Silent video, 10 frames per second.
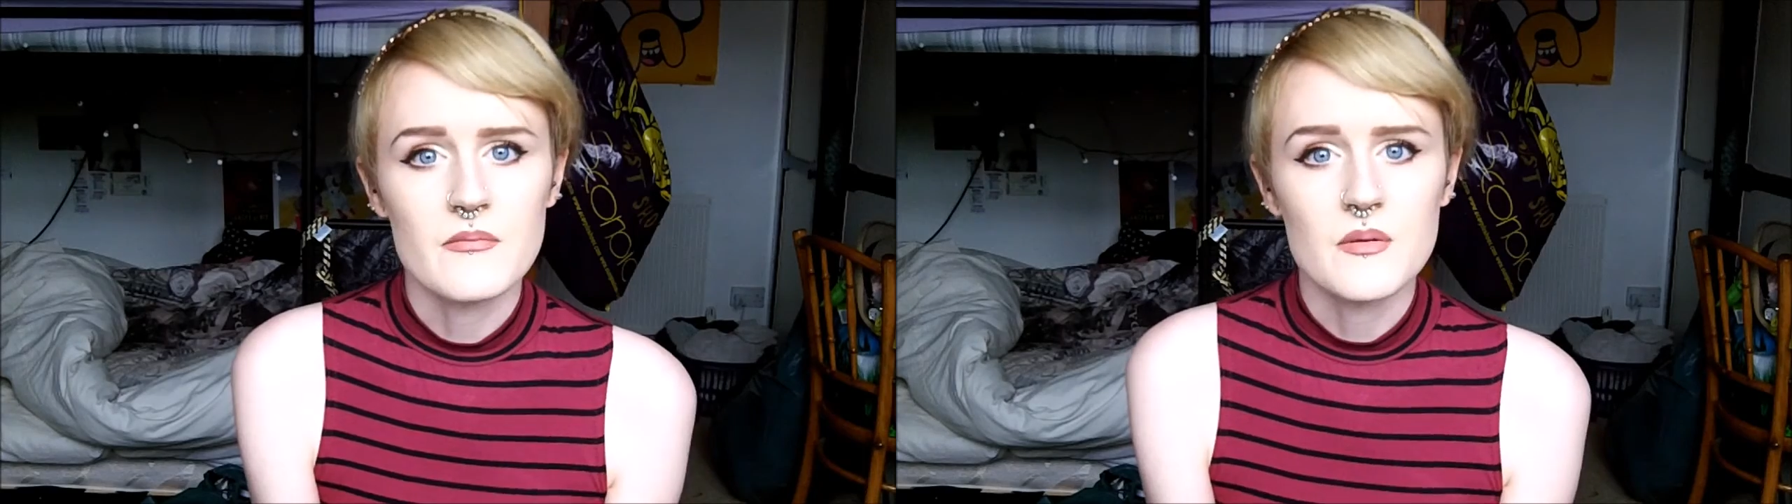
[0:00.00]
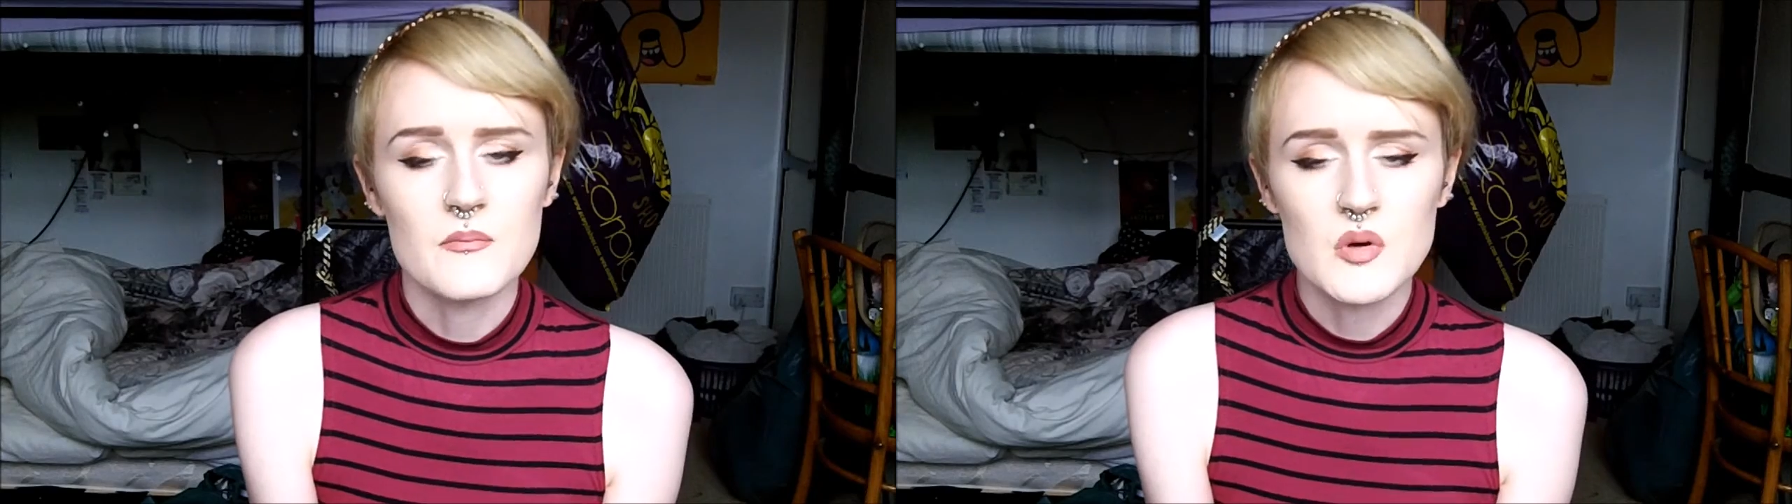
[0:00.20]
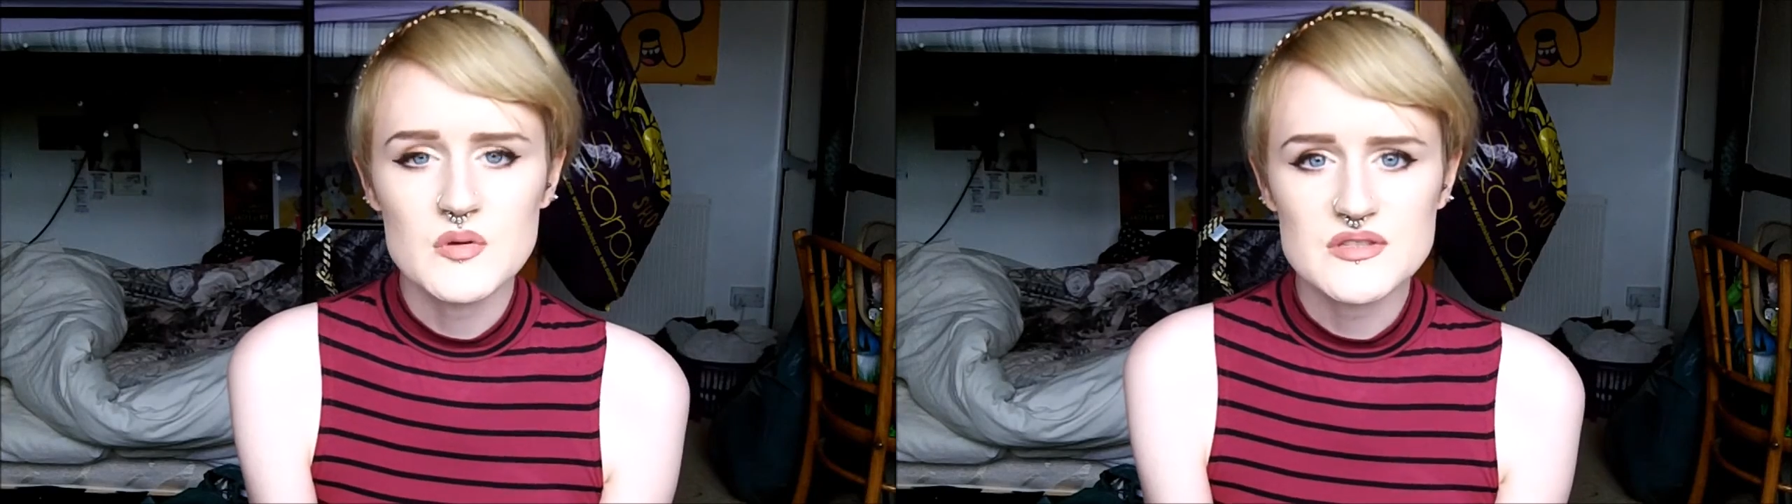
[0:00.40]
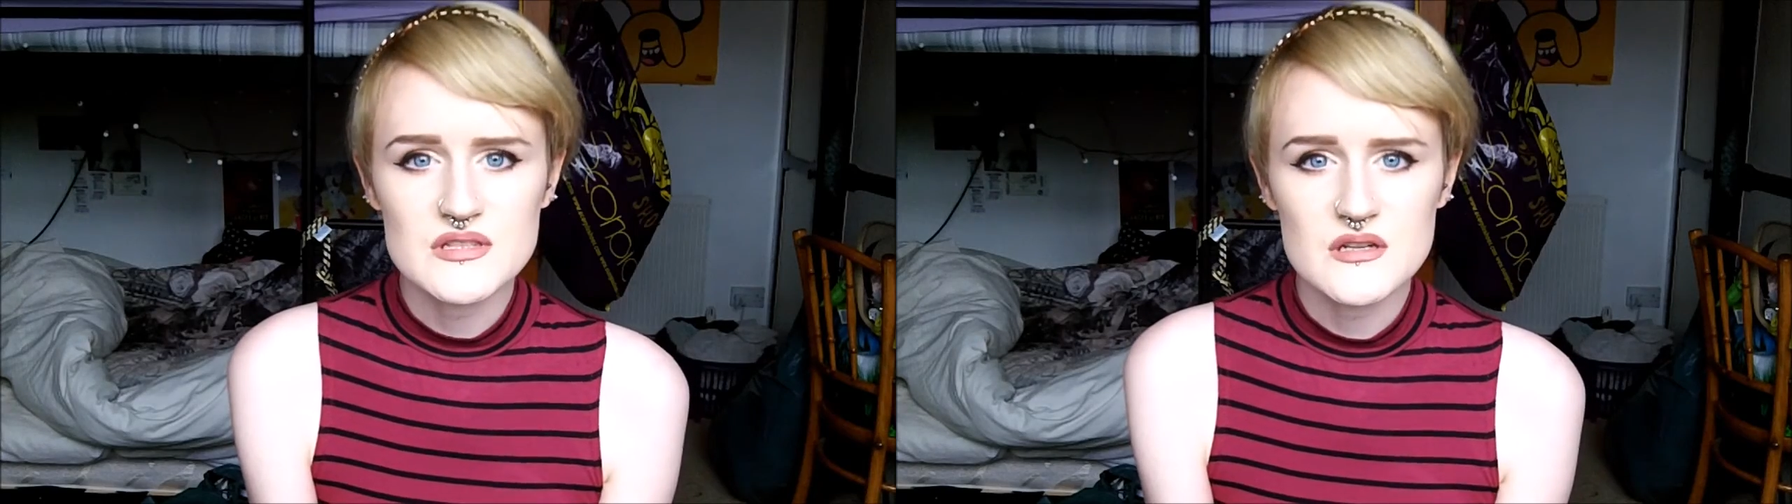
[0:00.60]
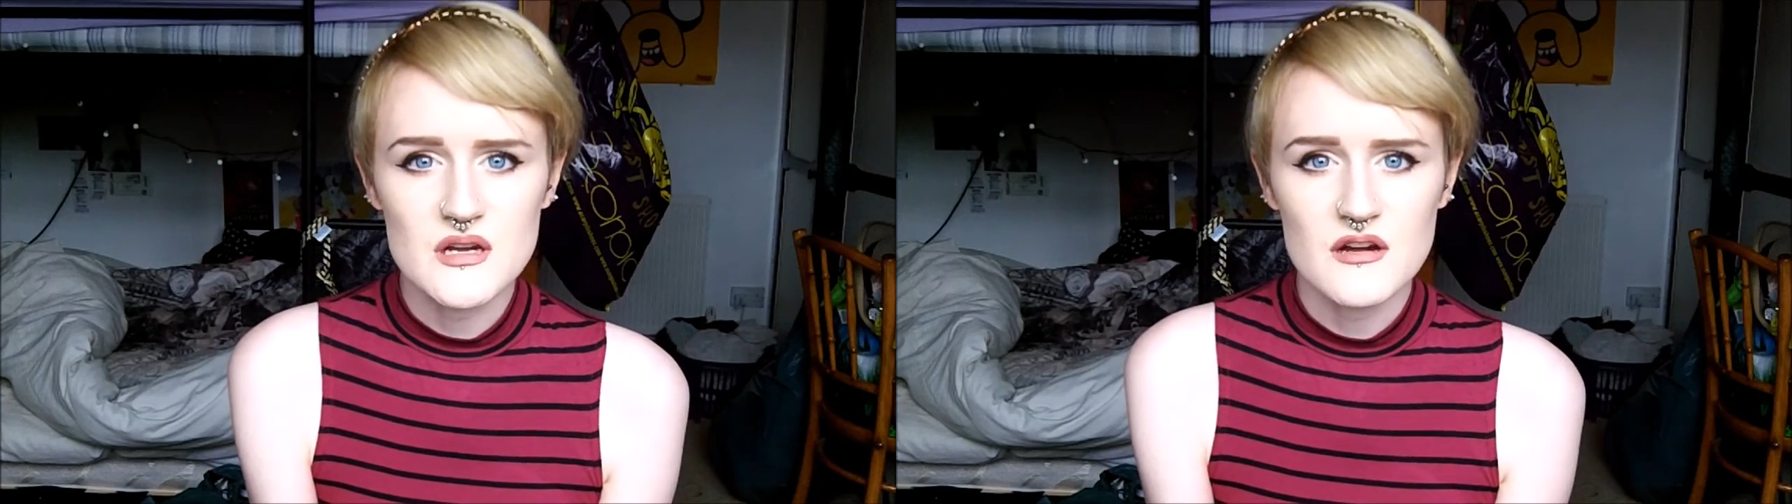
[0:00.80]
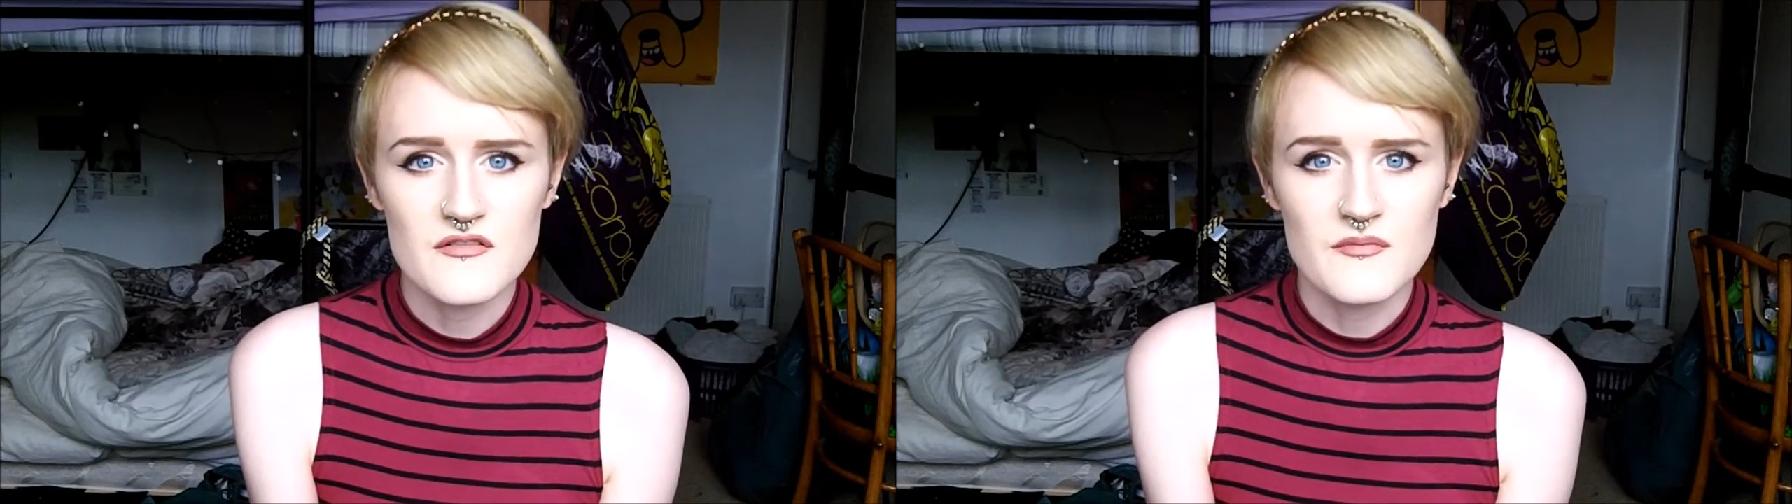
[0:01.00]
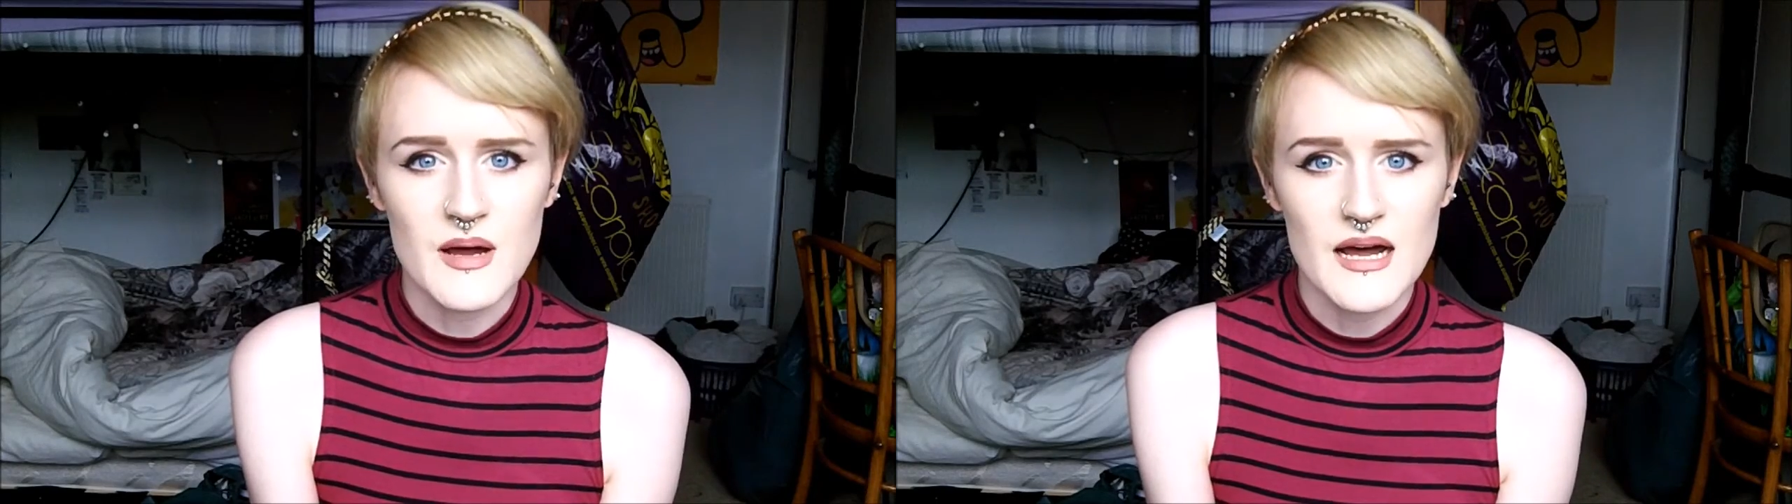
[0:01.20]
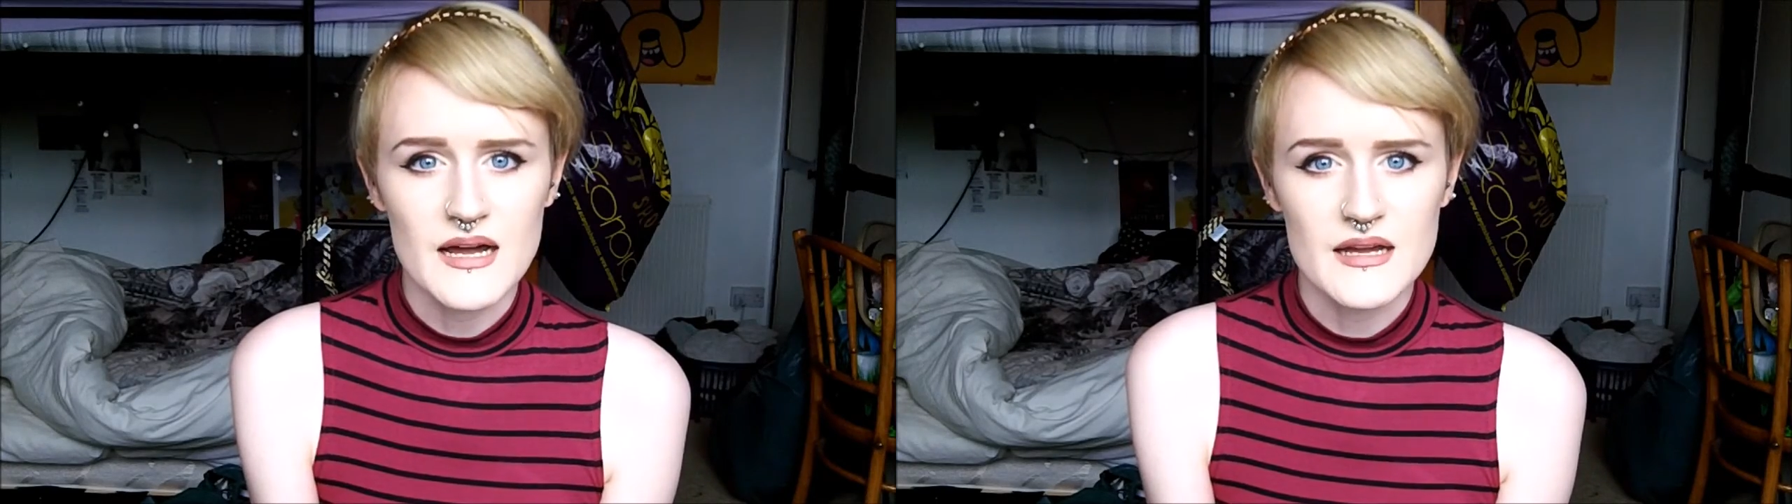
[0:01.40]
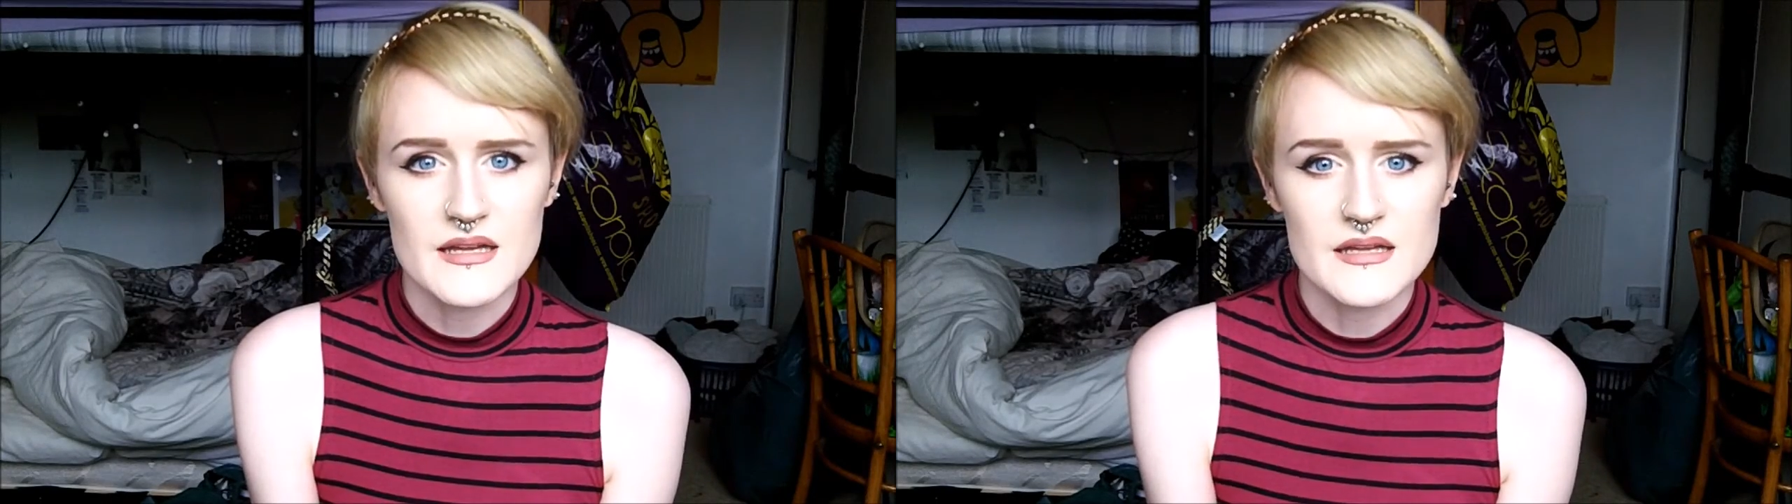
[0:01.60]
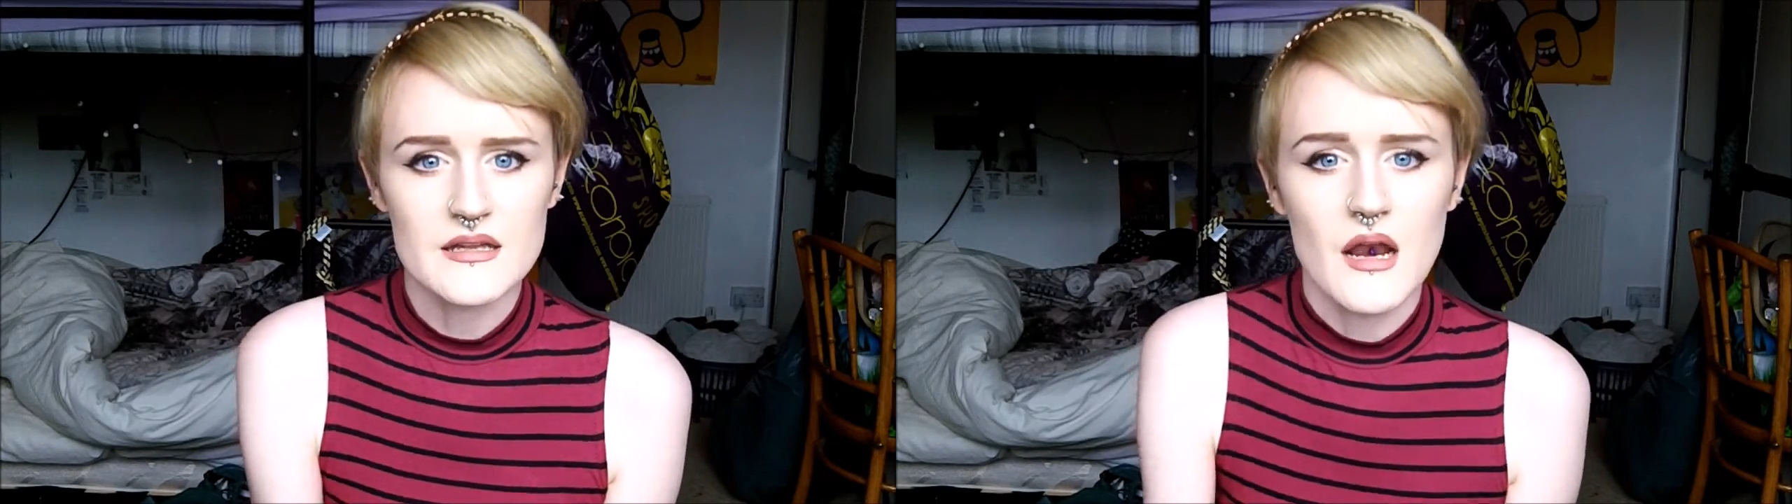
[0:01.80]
most of my...